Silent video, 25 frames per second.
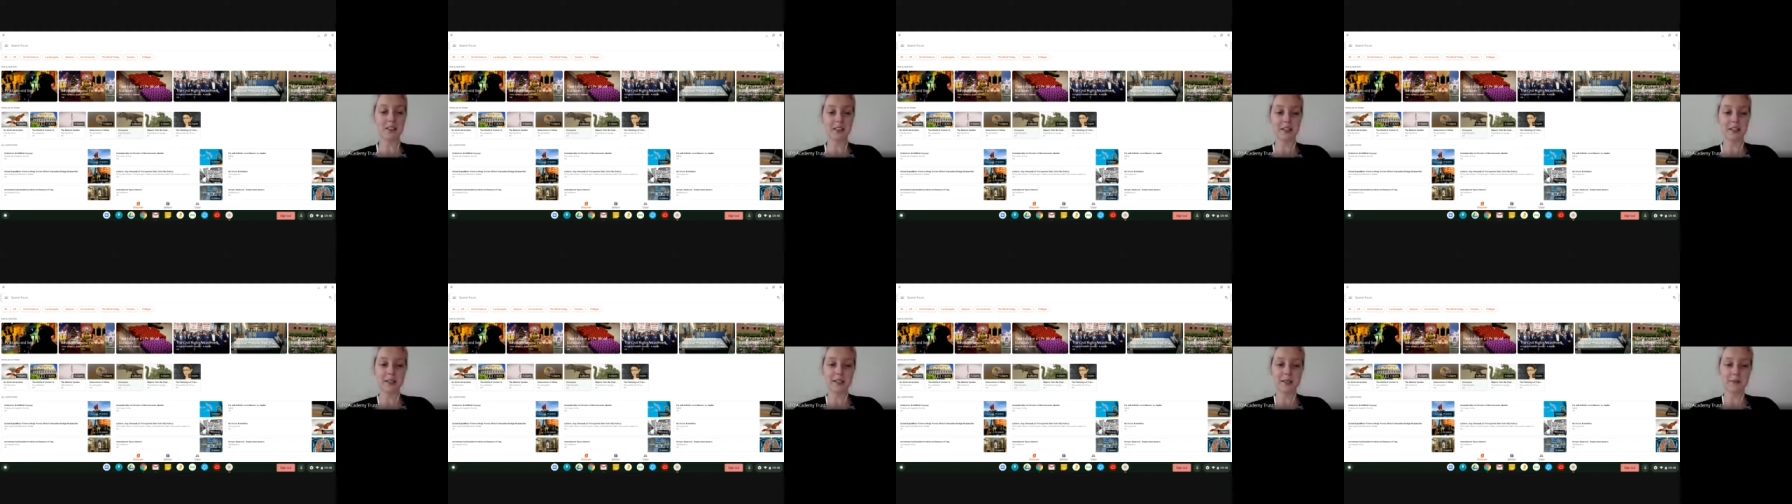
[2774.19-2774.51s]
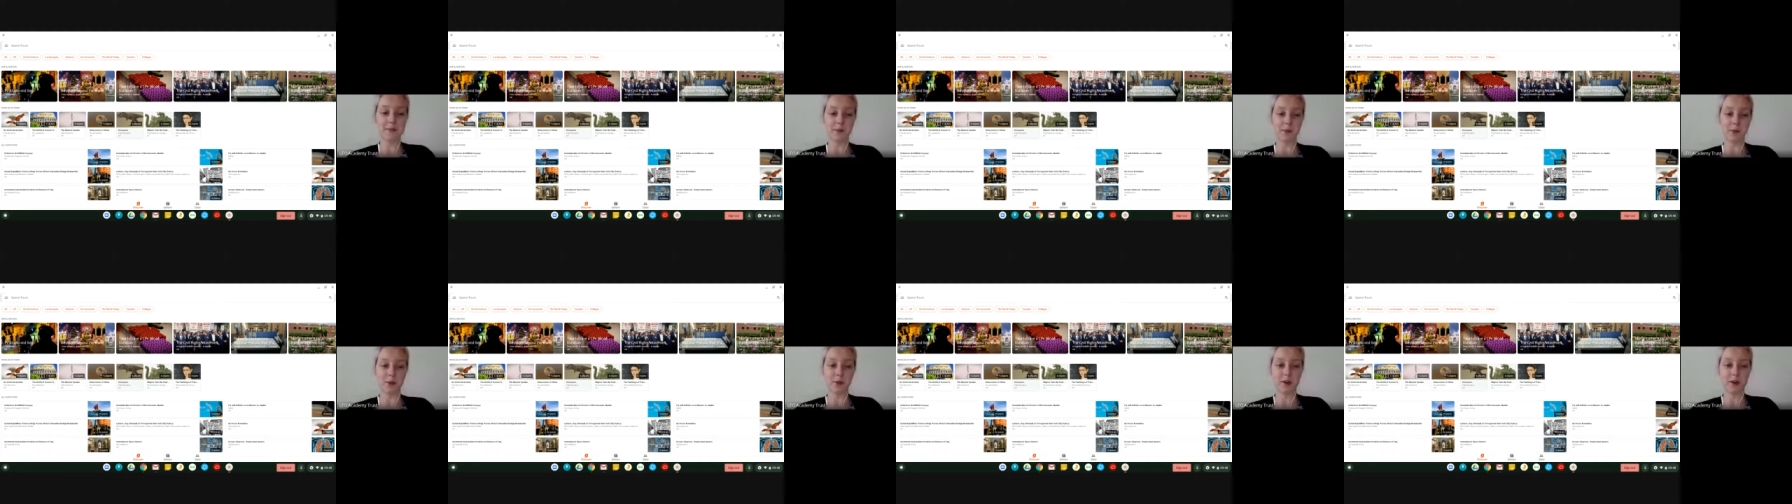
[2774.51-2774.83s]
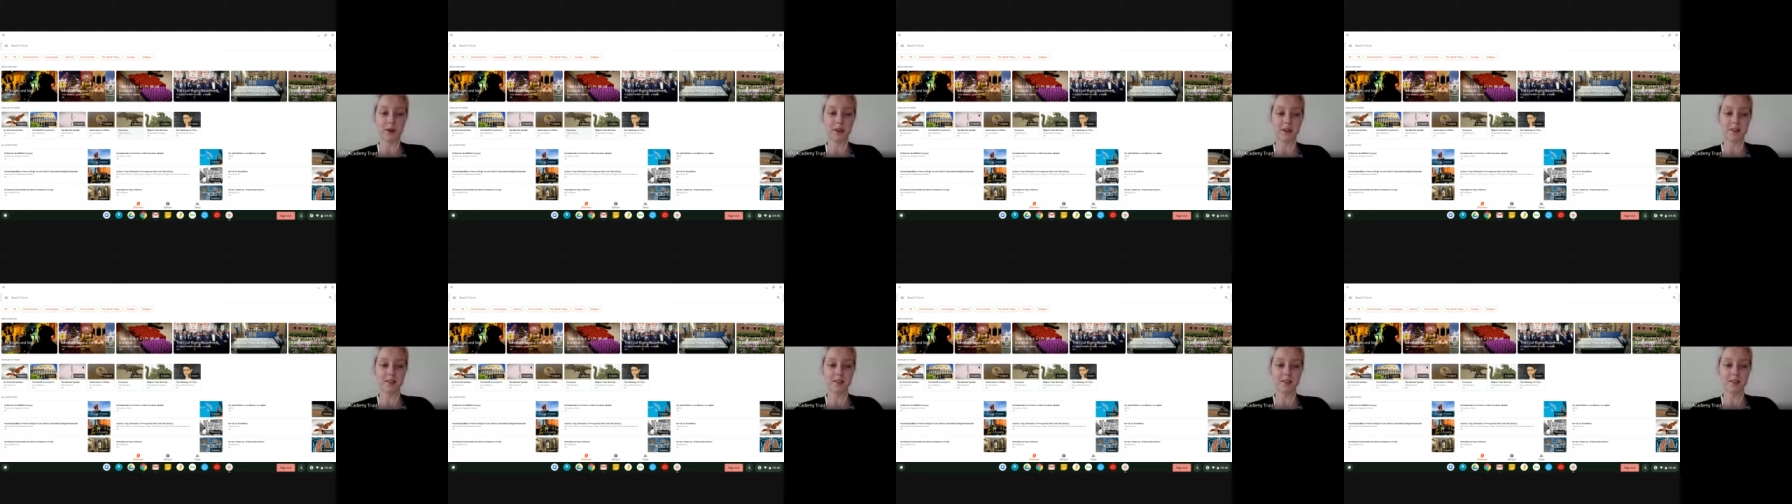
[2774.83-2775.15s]
explore
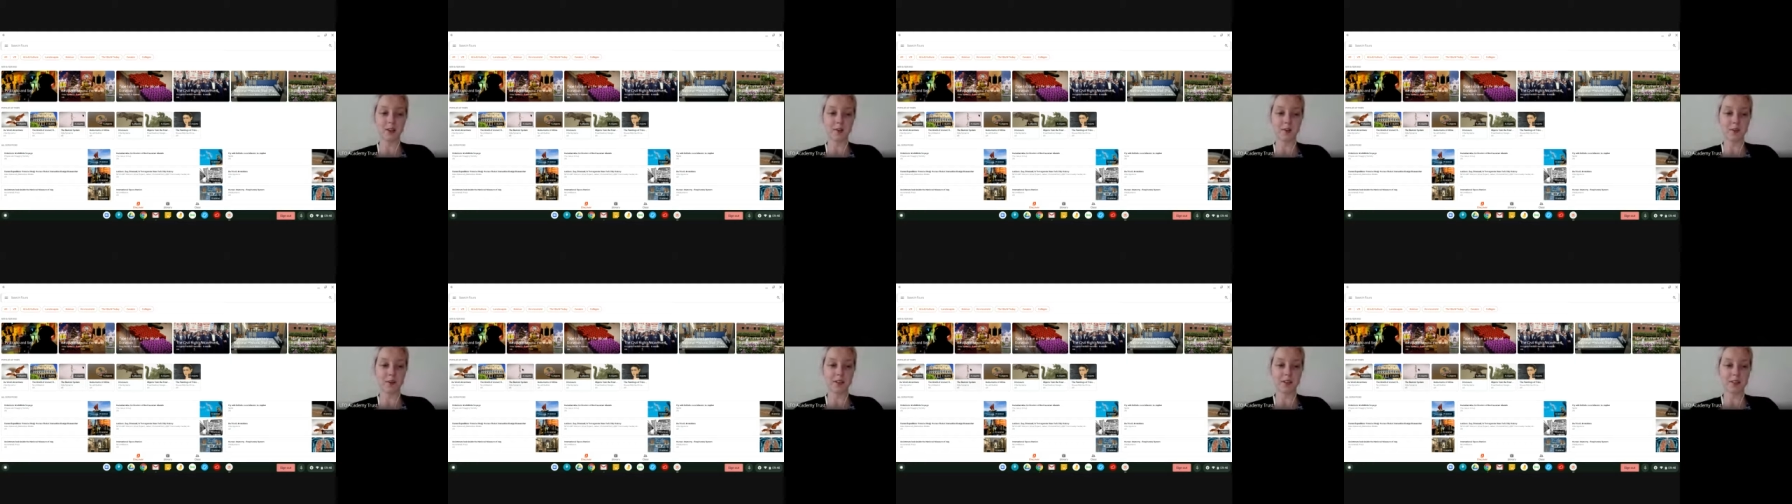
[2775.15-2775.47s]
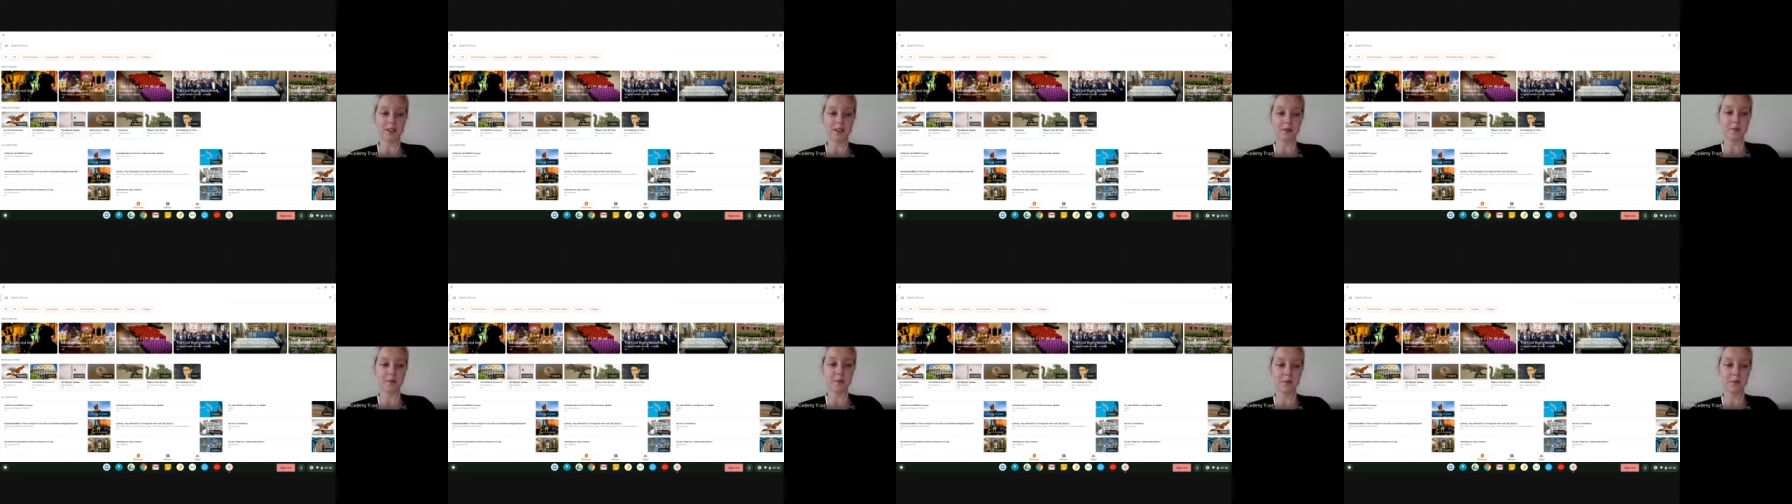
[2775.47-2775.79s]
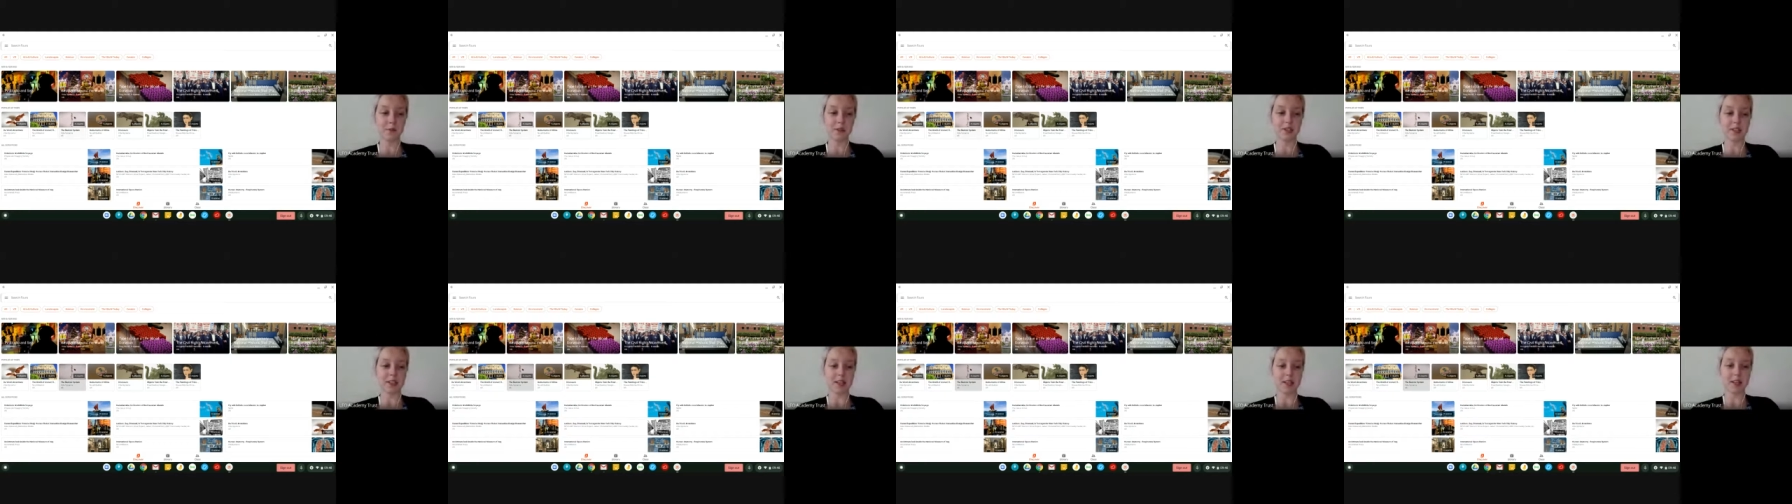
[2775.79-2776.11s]
it. So for example,
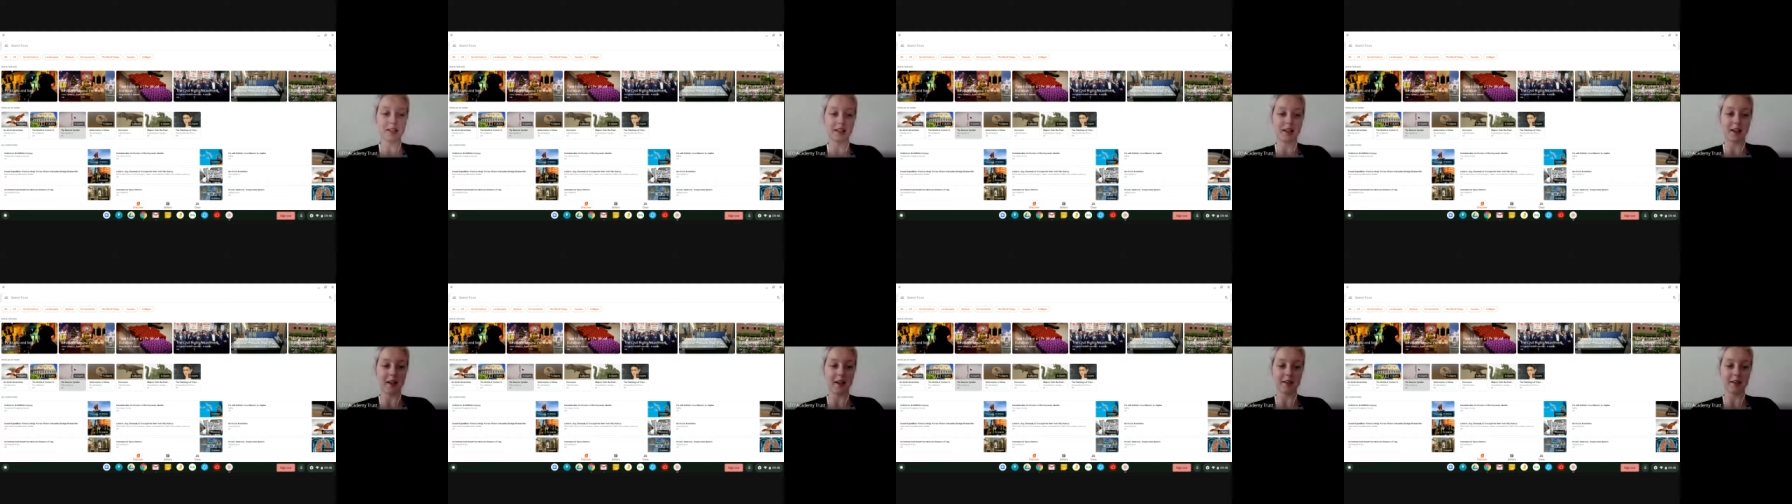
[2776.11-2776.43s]
the uh,